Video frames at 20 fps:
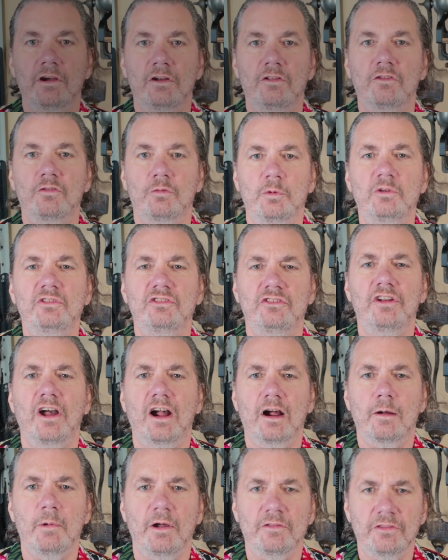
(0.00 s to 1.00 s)
into this, we should
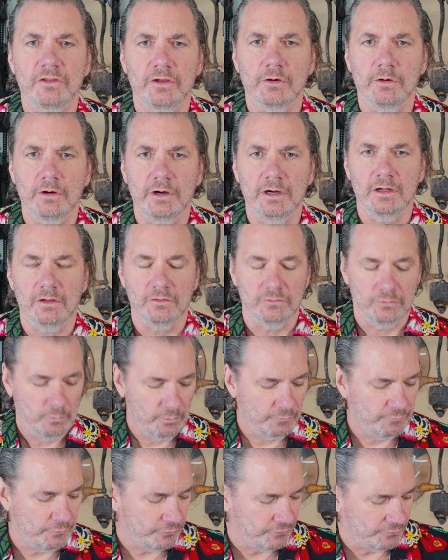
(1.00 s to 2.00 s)
talk about the ingredients.
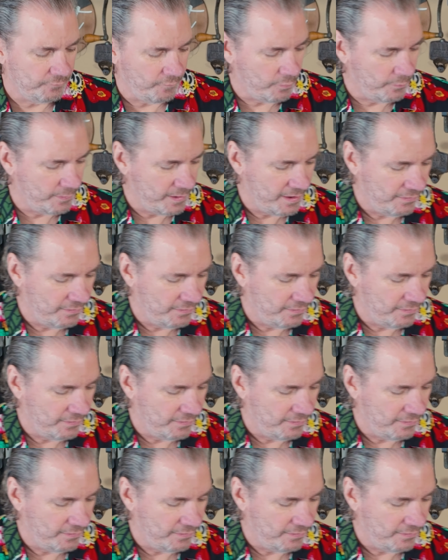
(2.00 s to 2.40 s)
Well, first of all, we